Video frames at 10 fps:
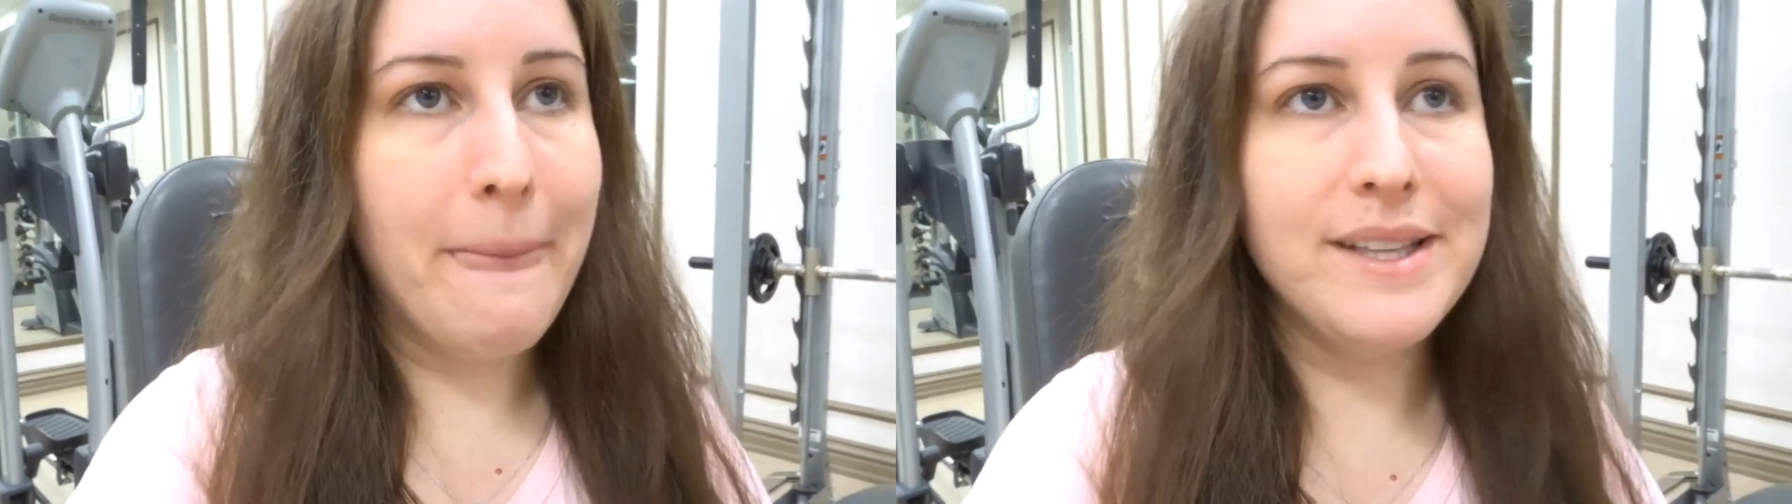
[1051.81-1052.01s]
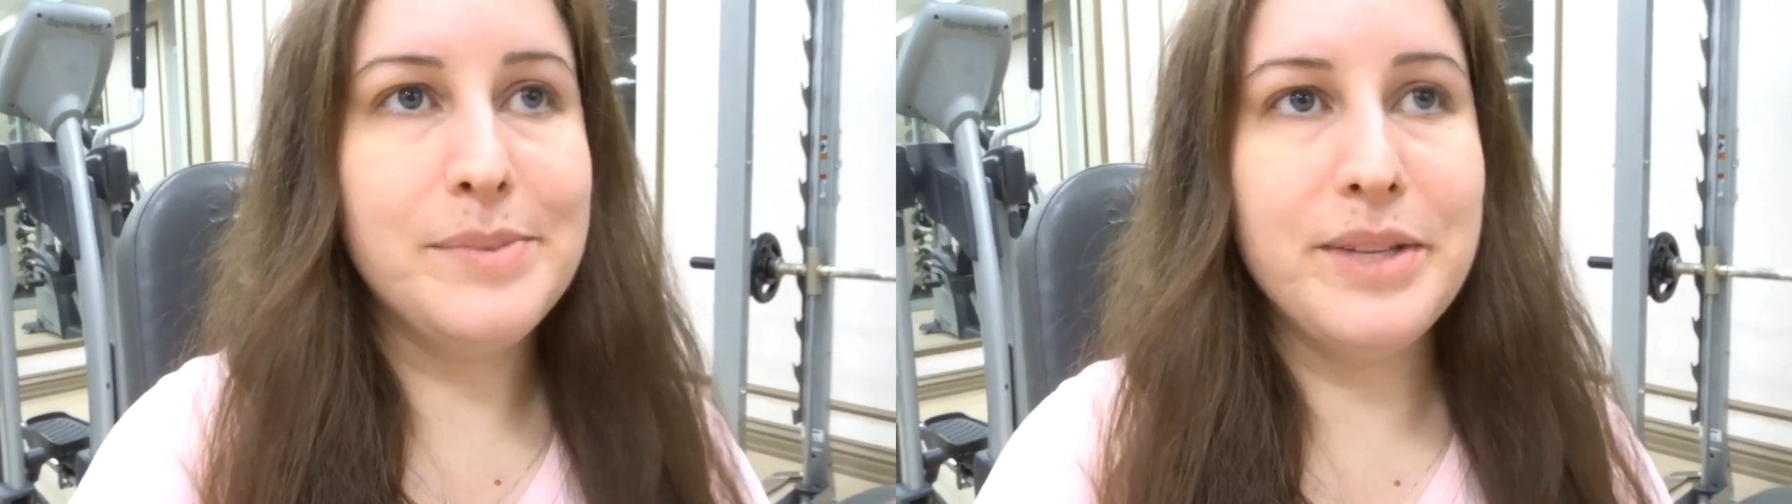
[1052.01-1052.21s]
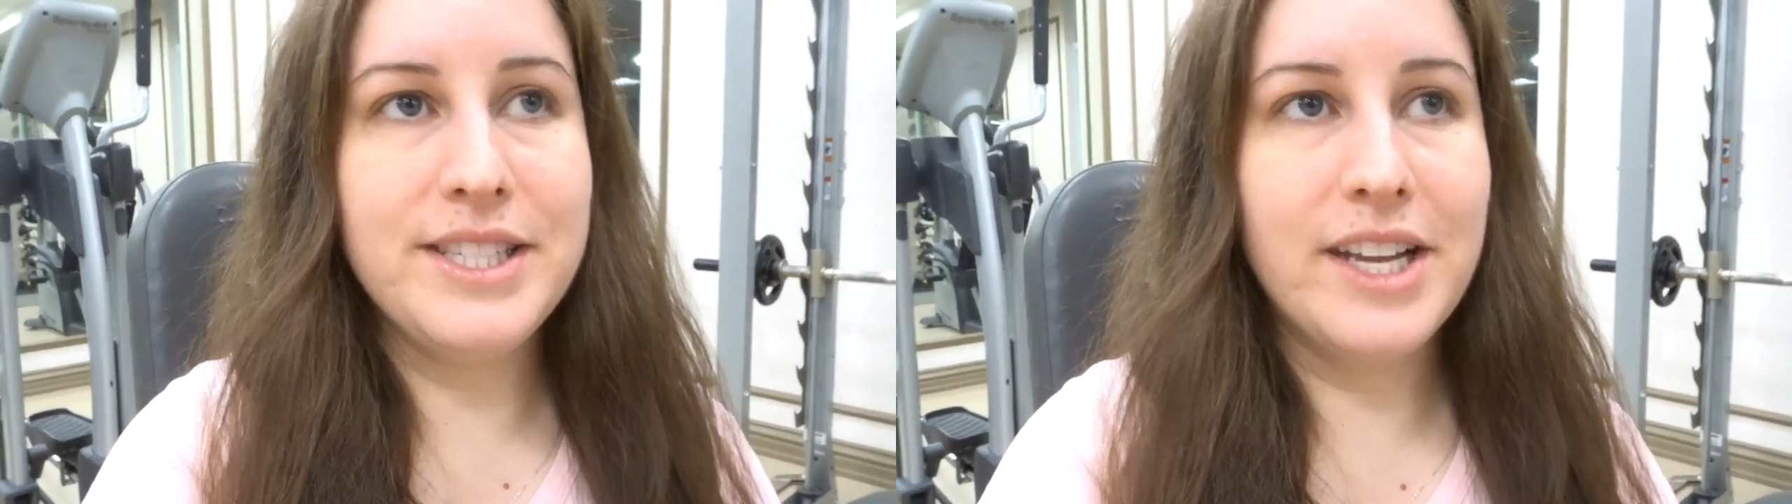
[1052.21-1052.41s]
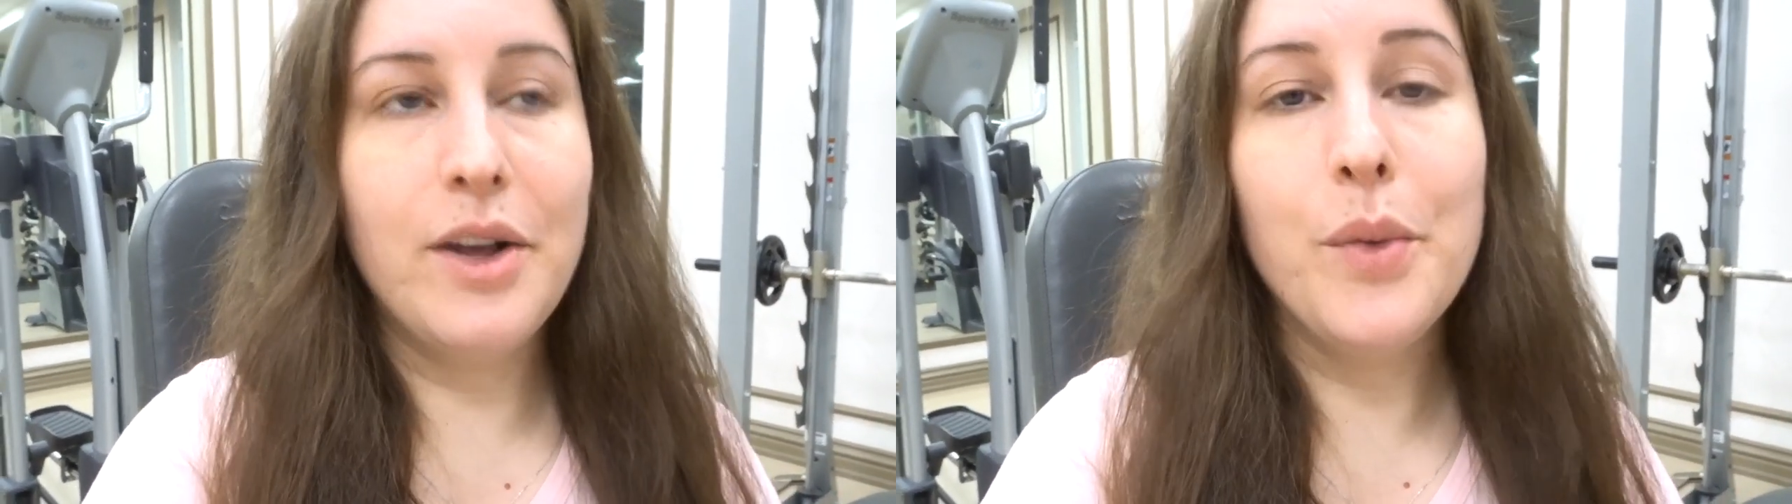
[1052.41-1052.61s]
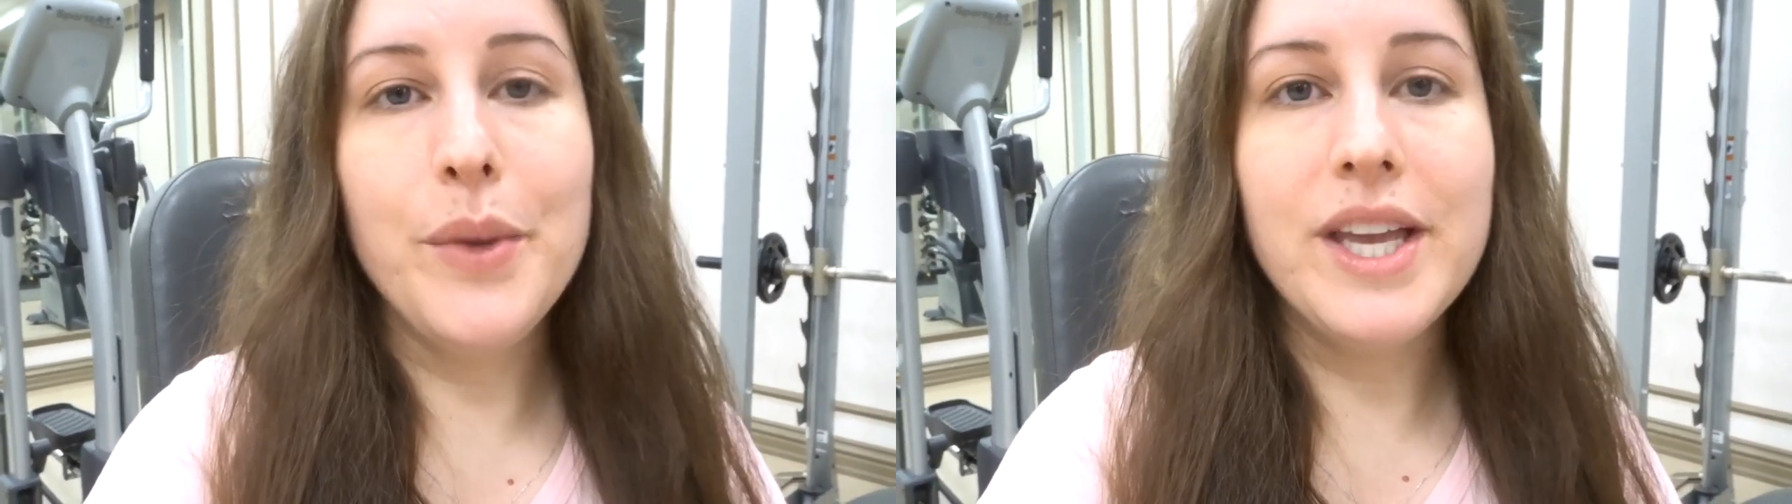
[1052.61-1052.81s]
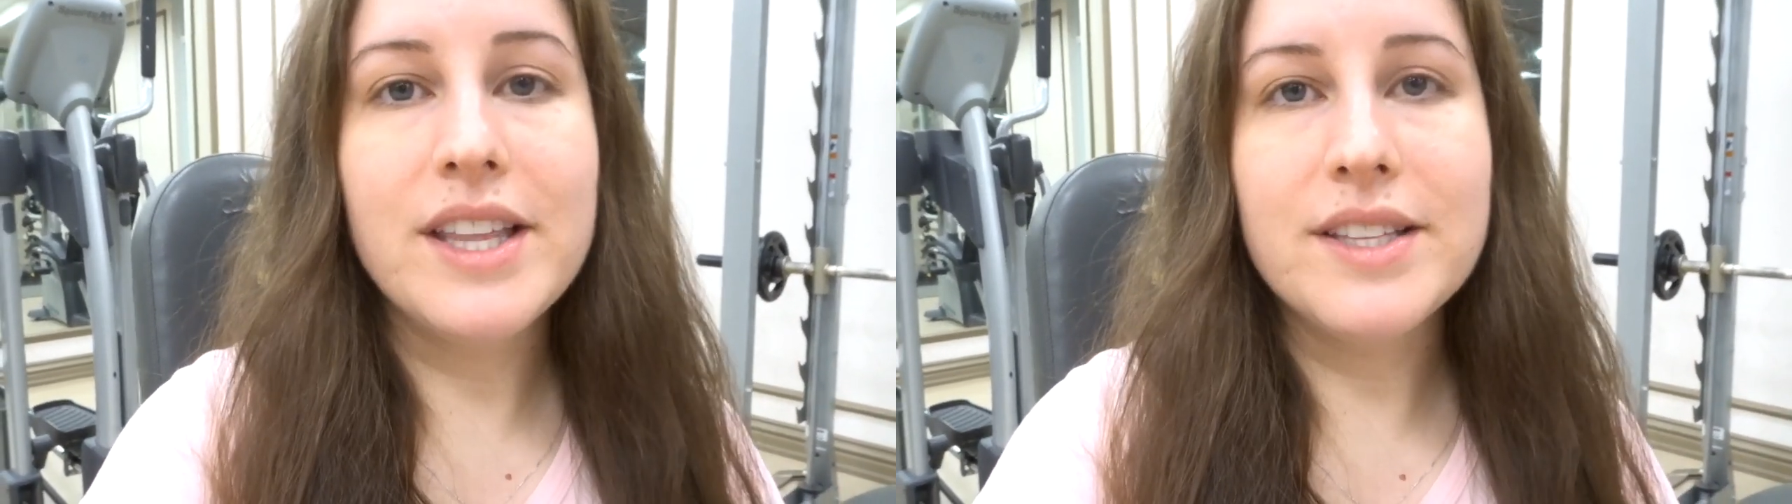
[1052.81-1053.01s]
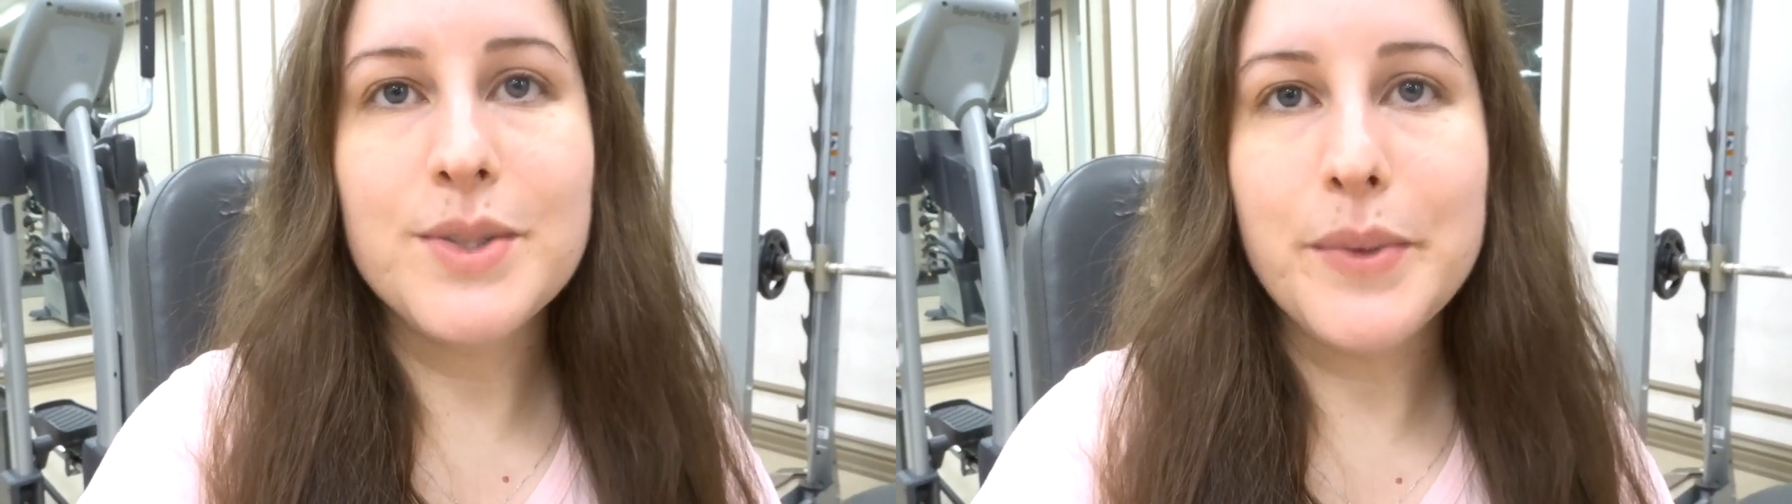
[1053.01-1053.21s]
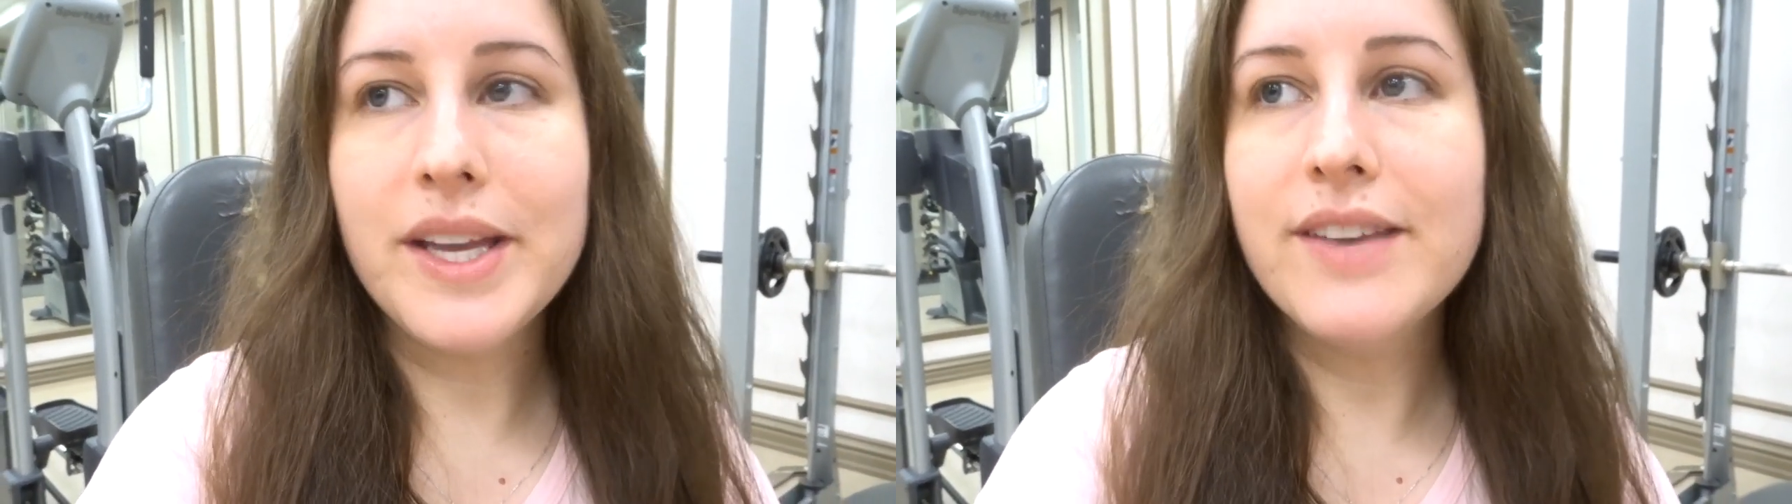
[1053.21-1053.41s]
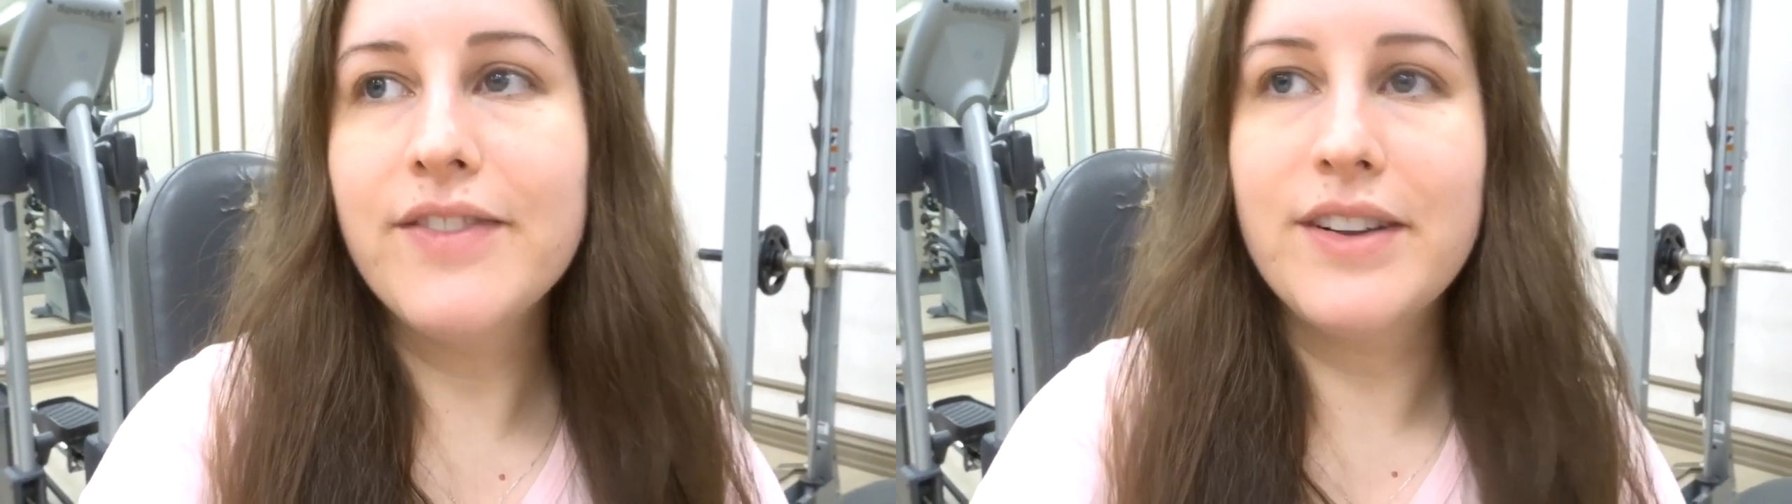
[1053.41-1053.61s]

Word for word: It's been dead all week this week